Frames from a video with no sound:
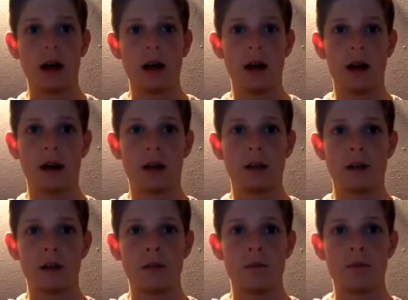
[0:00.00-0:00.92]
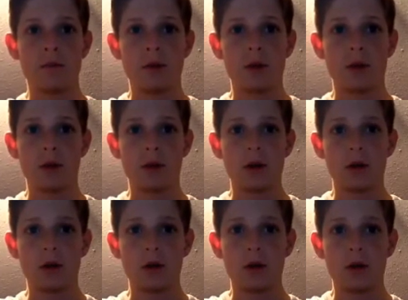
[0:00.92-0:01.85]
And,
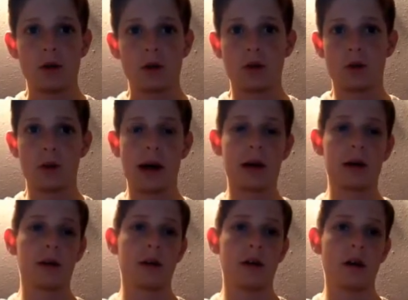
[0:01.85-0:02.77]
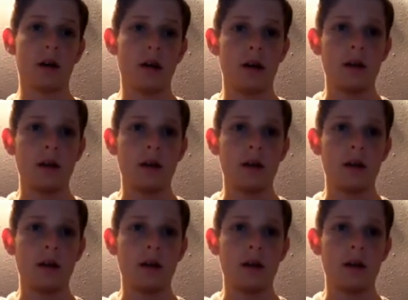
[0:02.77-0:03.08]
subhanAllah,